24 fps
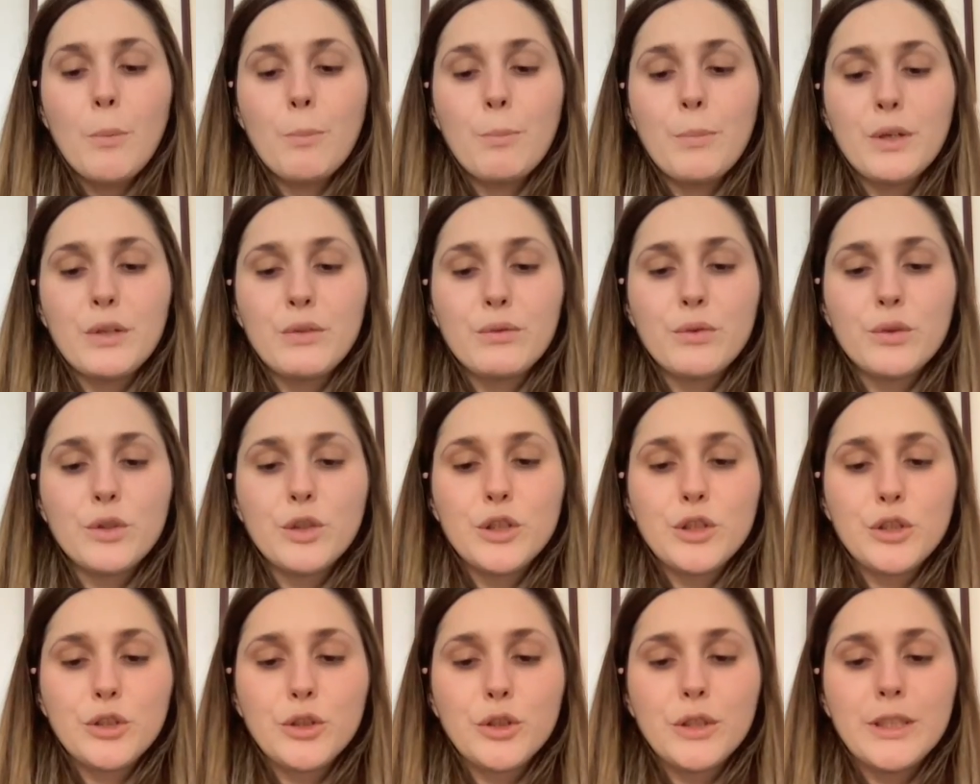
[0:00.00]
but for
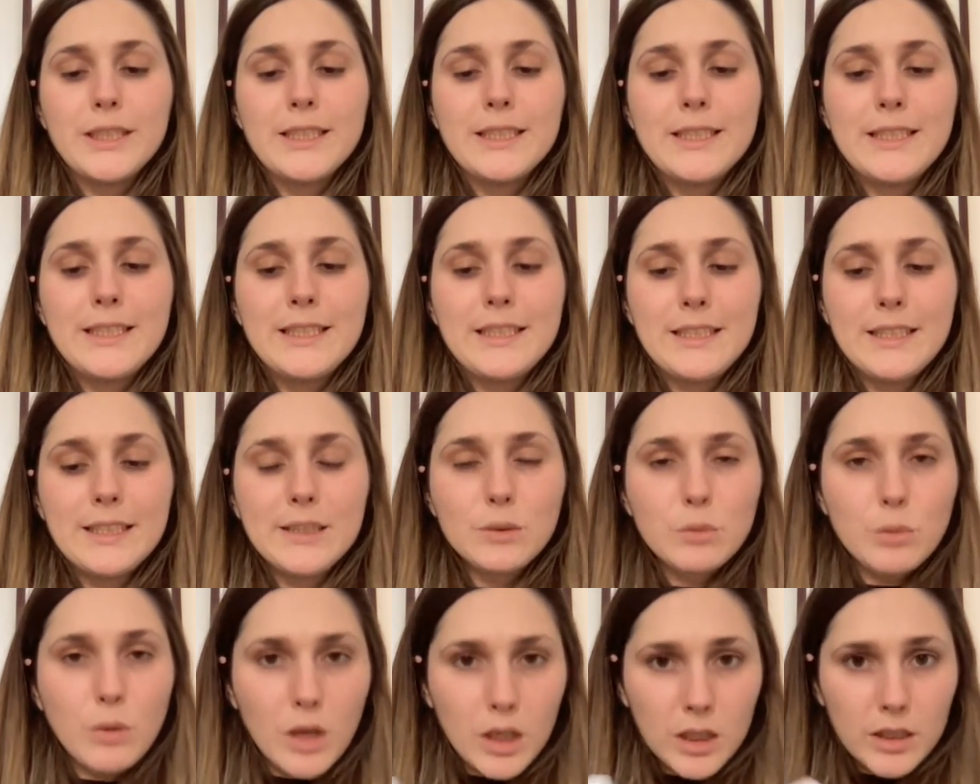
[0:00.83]
sure
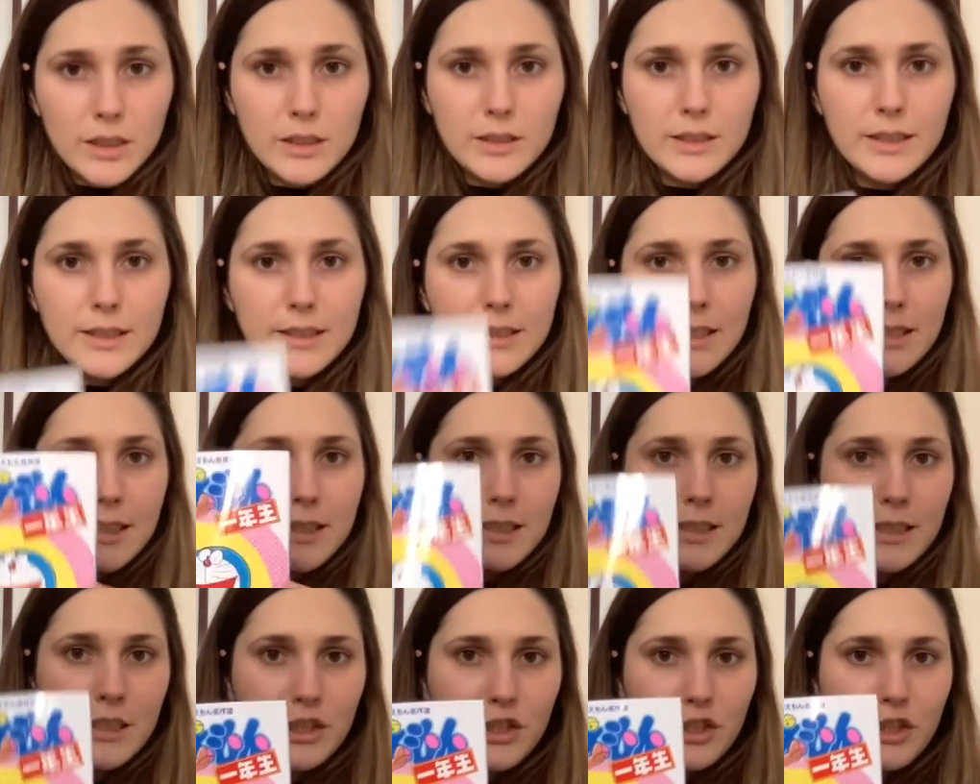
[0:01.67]
this one, this
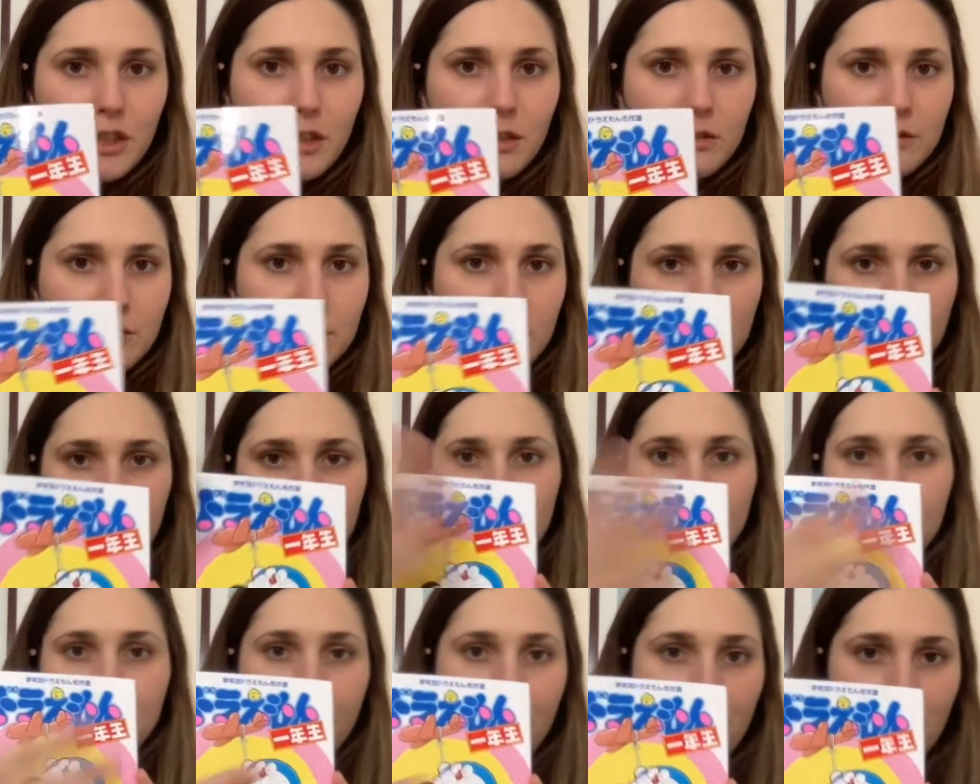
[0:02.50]
edition,
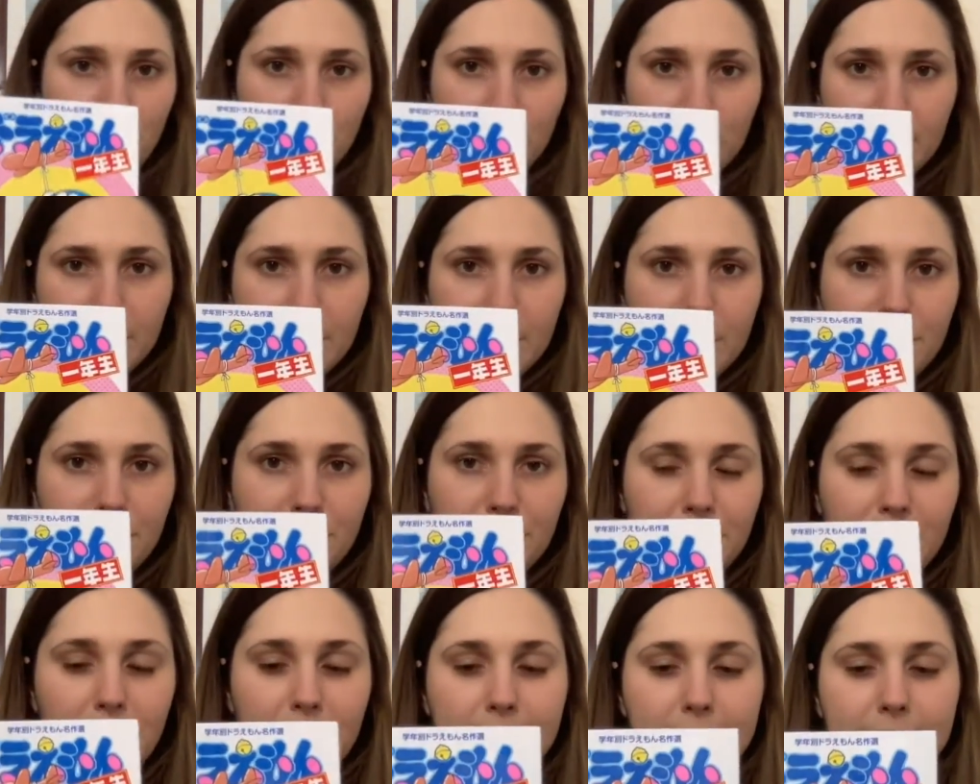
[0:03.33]
special
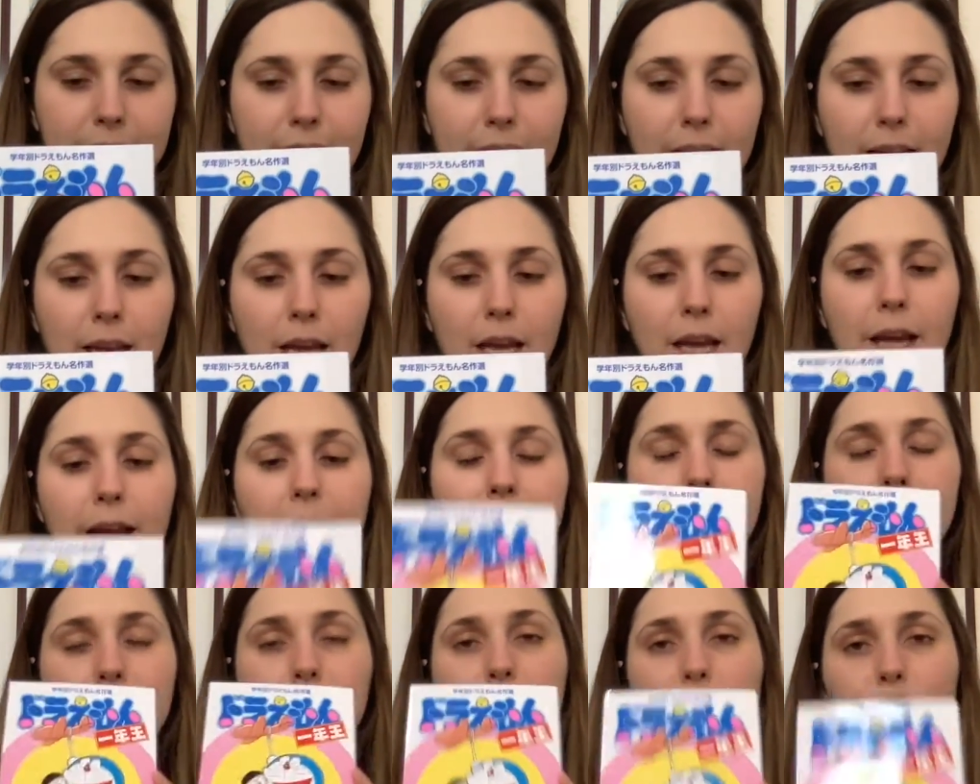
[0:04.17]
edition, let's say,
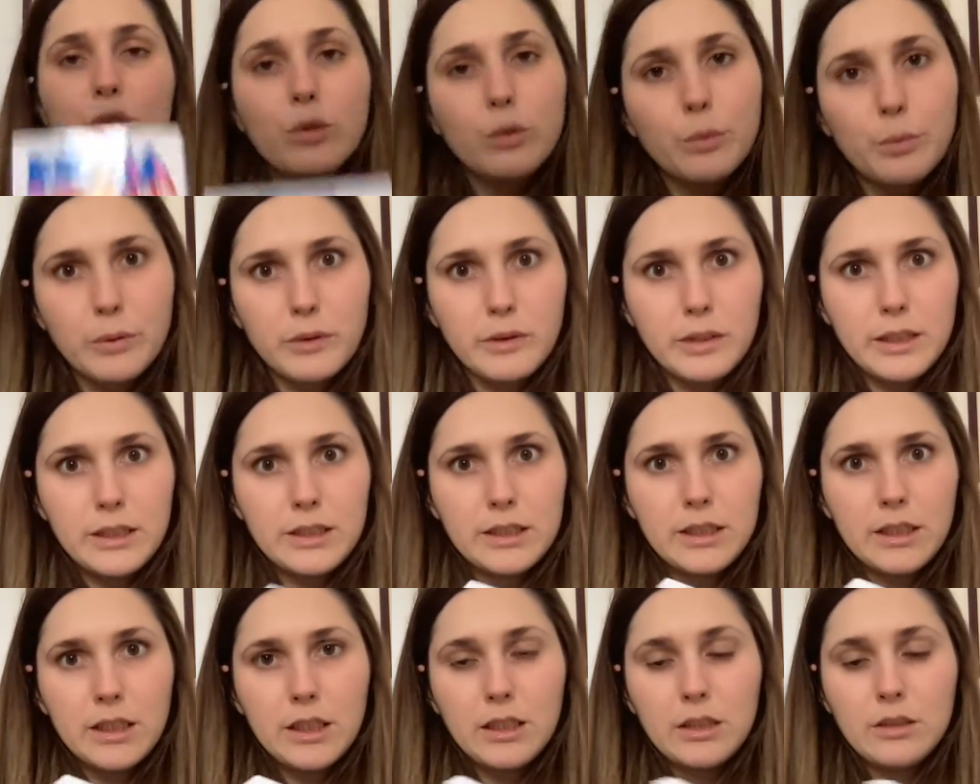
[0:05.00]
it's super
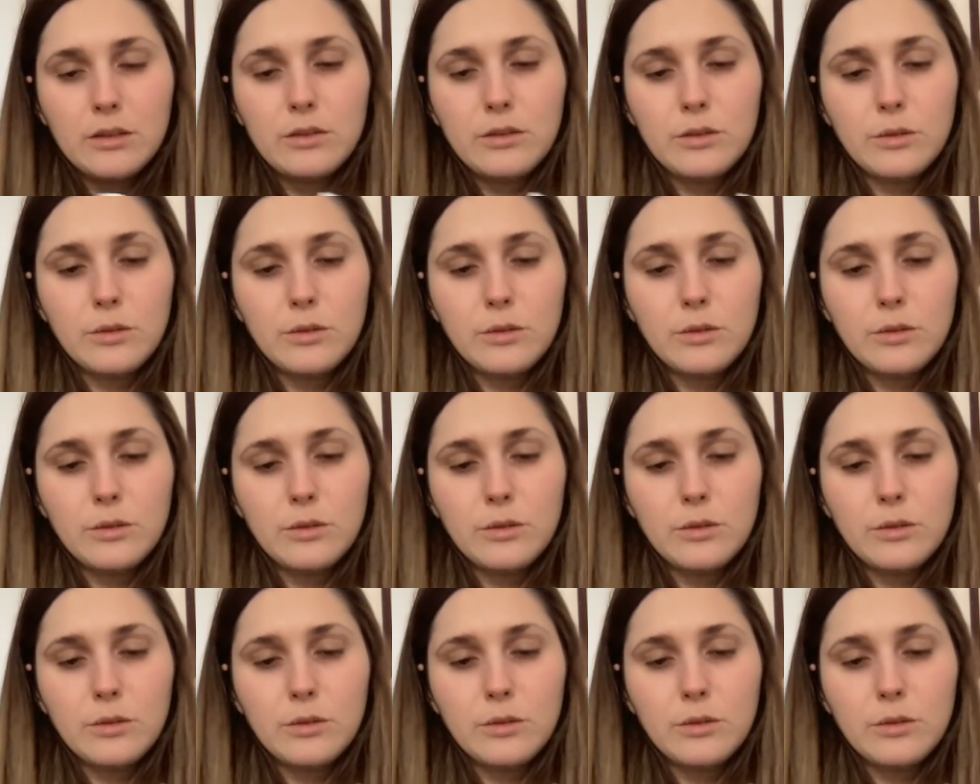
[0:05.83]
easy.